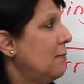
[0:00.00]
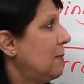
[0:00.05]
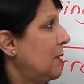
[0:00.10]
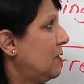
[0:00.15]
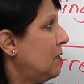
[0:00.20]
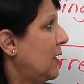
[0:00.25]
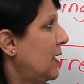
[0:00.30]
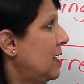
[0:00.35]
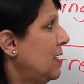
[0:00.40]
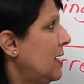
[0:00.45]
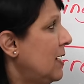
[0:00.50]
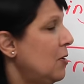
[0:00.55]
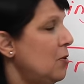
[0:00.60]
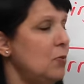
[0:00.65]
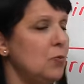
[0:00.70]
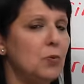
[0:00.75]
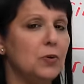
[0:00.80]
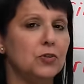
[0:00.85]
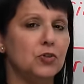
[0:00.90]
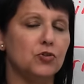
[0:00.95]
But right
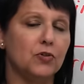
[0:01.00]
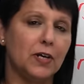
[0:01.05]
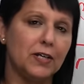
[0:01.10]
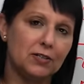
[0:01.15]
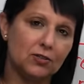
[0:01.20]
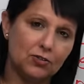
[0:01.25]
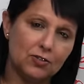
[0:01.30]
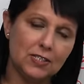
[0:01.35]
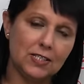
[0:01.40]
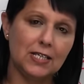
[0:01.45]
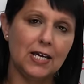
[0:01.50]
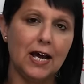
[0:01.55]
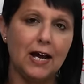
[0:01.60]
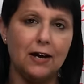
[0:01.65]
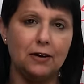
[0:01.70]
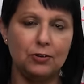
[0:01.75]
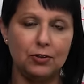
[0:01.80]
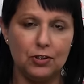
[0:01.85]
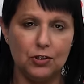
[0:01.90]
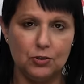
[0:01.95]
now, we're trying to see
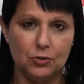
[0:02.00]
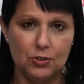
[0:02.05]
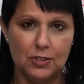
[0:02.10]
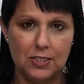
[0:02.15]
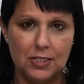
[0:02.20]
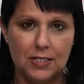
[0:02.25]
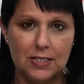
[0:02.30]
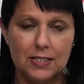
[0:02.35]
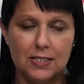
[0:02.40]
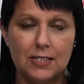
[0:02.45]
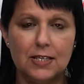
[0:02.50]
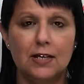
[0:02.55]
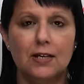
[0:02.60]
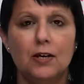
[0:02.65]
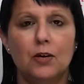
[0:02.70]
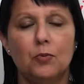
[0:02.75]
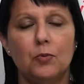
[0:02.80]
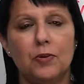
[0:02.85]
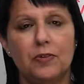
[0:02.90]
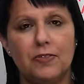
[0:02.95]
how to use these
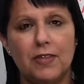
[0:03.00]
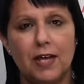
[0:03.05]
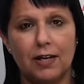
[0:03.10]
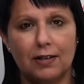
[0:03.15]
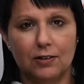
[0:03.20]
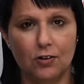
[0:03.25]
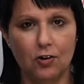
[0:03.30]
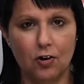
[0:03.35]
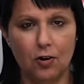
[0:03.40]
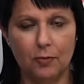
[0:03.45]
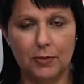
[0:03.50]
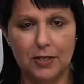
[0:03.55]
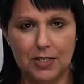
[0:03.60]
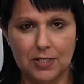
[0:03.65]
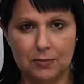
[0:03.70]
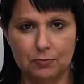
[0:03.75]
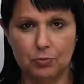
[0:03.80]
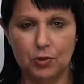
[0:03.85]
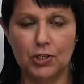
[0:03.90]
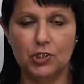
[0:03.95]
with that common
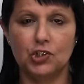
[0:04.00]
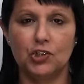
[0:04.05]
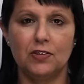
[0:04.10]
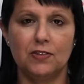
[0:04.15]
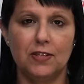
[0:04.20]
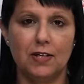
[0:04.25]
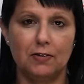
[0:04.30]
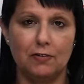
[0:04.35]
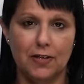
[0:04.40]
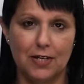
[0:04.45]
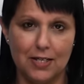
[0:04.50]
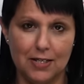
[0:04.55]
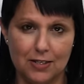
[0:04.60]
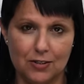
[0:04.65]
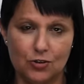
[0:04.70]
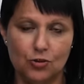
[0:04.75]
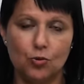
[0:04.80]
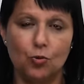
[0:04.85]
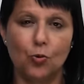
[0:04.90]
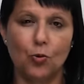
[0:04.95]
expression, there
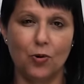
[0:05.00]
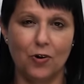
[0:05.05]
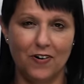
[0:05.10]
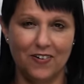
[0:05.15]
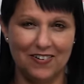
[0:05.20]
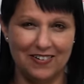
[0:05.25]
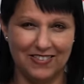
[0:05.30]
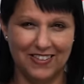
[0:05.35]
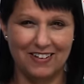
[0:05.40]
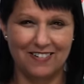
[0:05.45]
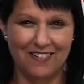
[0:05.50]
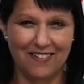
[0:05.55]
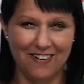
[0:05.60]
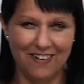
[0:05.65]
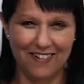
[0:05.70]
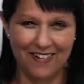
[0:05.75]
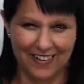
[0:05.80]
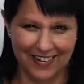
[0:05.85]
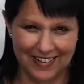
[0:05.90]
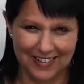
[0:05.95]
is or there
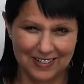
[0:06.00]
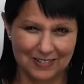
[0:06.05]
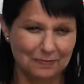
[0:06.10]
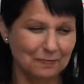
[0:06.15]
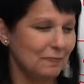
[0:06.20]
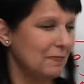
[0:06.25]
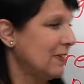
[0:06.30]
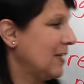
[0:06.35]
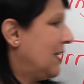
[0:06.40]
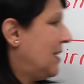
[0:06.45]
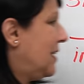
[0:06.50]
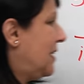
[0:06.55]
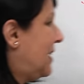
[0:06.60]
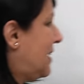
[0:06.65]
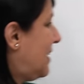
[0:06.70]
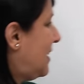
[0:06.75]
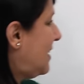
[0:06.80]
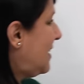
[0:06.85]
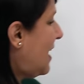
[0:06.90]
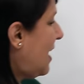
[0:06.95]
are.
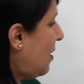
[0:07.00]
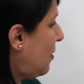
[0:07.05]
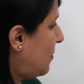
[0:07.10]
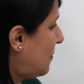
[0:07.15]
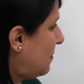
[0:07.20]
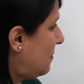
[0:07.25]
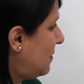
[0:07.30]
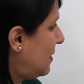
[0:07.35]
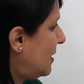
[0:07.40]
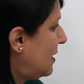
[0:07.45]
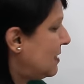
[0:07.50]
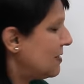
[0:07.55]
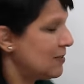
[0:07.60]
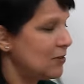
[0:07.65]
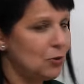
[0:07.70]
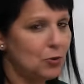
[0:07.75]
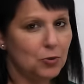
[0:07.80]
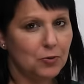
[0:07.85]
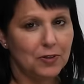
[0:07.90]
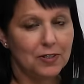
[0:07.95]
Now, let's
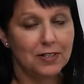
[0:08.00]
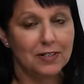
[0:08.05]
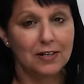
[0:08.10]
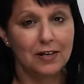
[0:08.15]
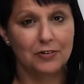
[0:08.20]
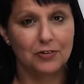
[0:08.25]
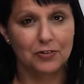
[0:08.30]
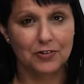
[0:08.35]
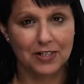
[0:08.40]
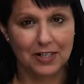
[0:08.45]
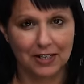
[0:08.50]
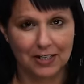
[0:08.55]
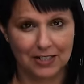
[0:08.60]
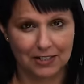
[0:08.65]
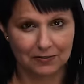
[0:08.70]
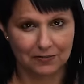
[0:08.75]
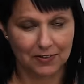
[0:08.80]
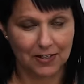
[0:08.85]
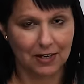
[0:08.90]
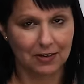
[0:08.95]
go to another
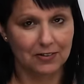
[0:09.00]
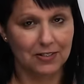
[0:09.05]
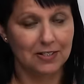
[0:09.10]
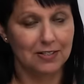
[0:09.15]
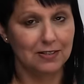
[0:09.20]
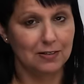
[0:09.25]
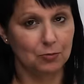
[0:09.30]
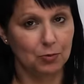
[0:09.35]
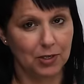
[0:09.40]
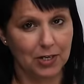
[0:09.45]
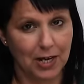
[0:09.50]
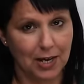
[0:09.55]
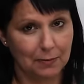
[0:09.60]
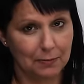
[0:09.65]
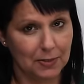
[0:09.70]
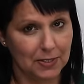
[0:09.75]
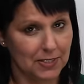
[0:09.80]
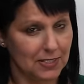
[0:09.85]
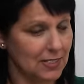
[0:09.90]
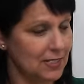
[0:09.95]
kind of noun and see what
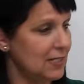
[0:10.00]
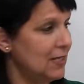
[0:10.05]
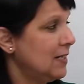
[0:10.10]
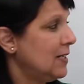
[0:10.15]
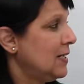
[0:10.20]
happens.